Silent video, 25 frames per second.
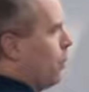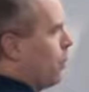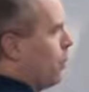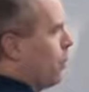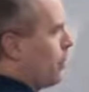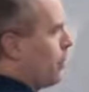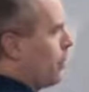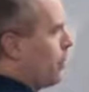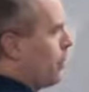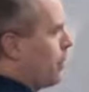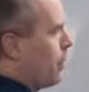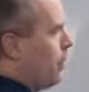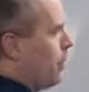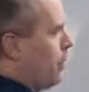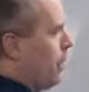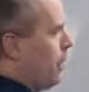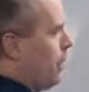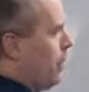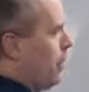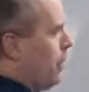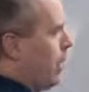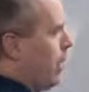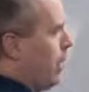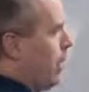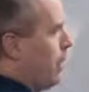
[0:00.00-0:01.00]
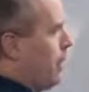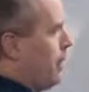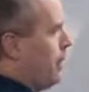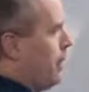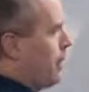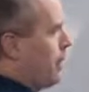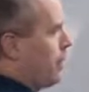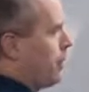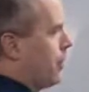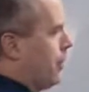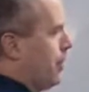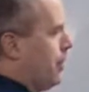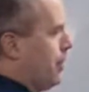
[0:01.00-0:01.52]
kind of work its way right
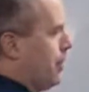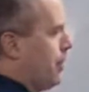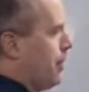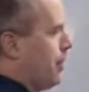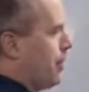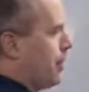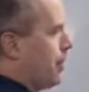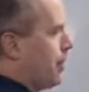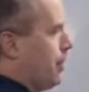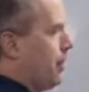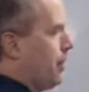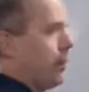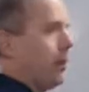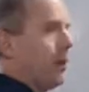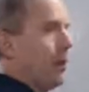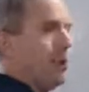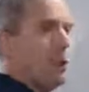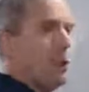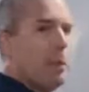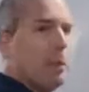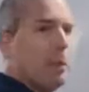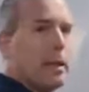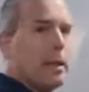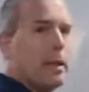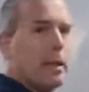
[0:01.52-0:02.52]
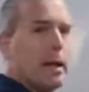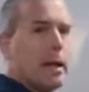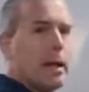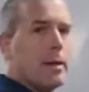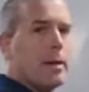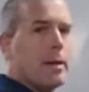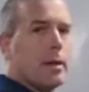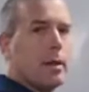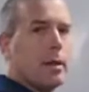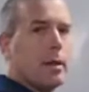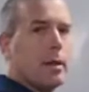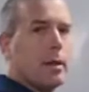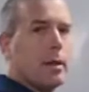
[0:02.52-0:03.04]
in here. So then this area will be
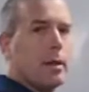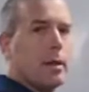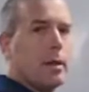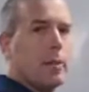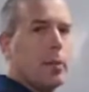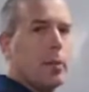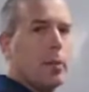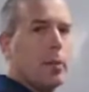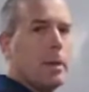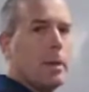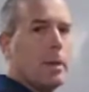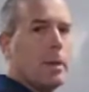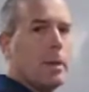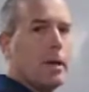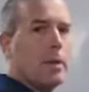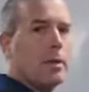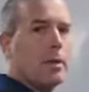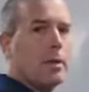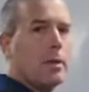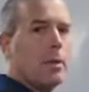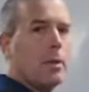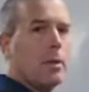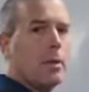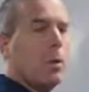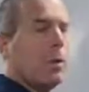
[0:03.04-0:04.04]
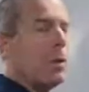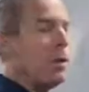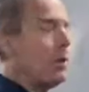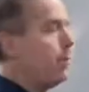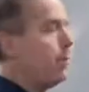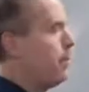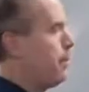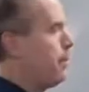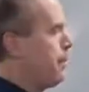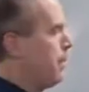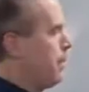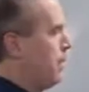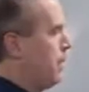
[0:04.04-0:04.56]
nice and
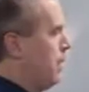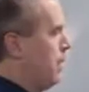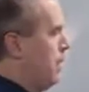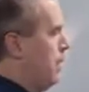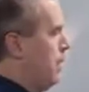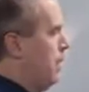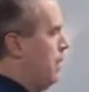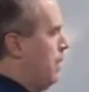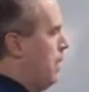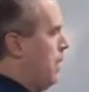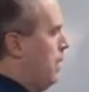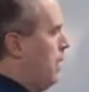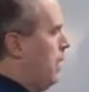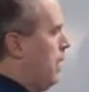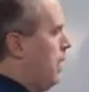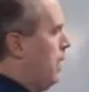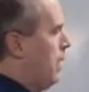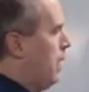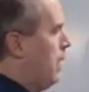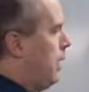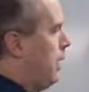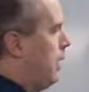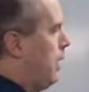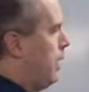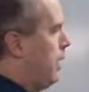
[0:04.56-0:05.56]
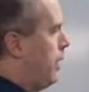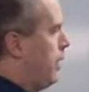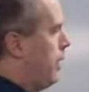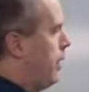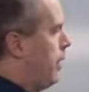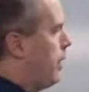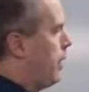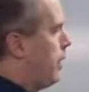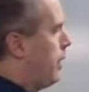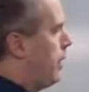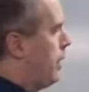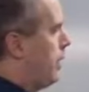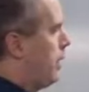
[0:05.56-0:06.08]
warm.
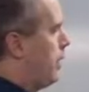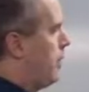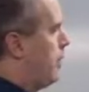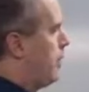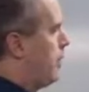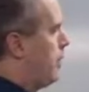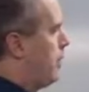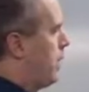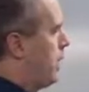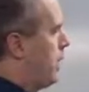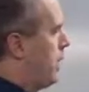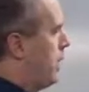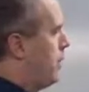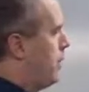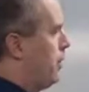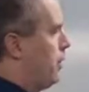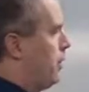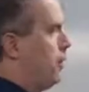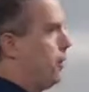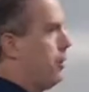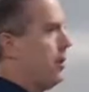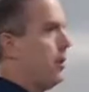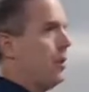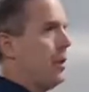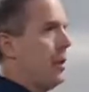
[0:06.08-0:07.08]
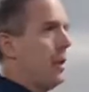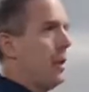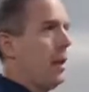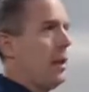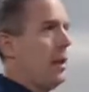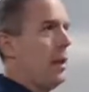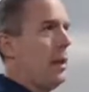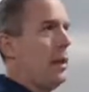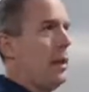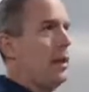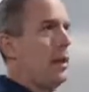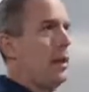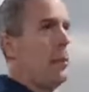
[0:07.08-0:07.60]
Another thing which you can do is
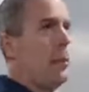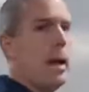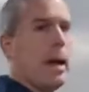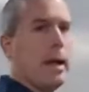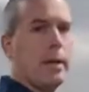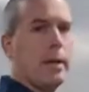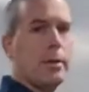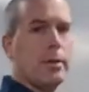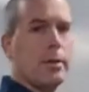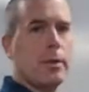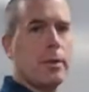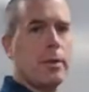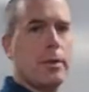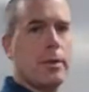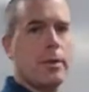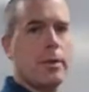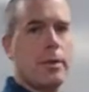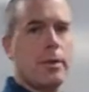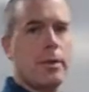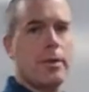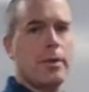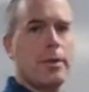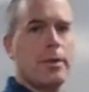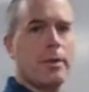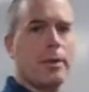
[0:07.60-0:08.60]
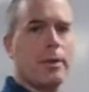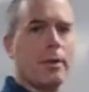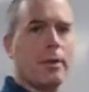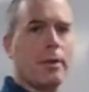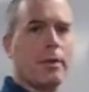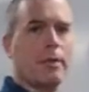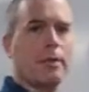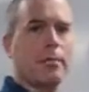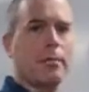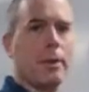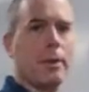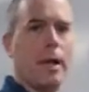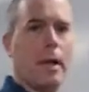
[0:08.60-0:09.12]
at the box stores,
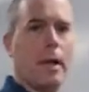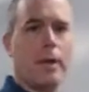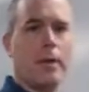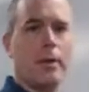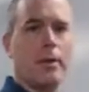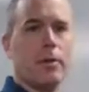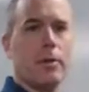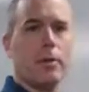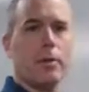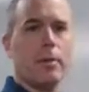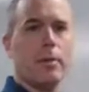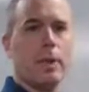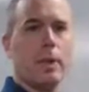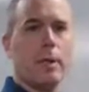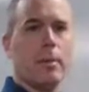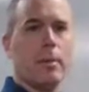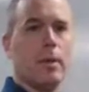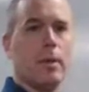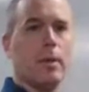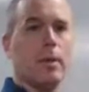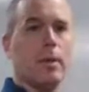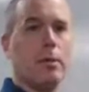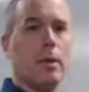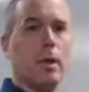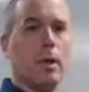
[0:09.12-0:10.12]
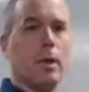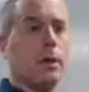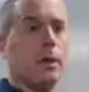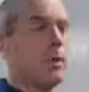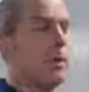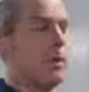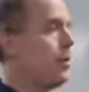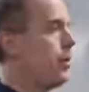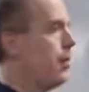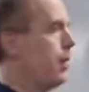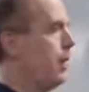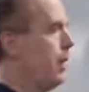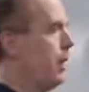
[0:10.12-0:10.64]
which are Menards, Home Depot,
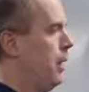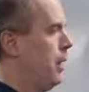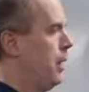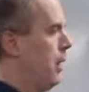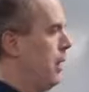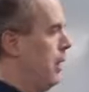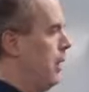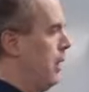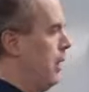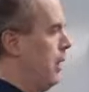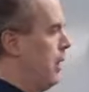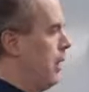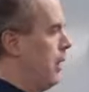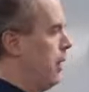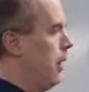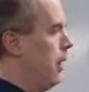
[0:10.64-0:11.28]
Lowe's,